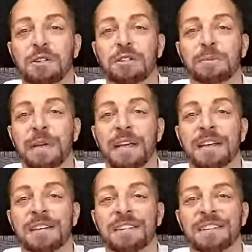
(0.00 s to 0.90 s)
could just
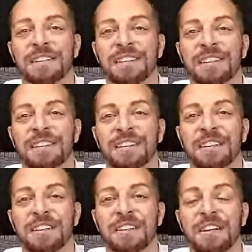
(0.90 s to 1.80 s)
be
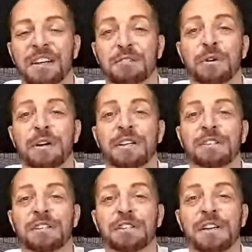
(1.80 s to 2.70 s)
a
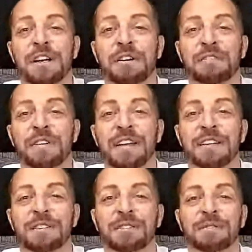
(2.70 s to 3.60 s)
transitionary
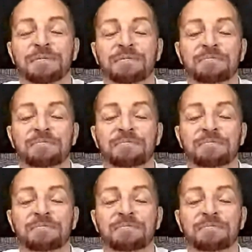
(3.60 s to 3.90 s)
phase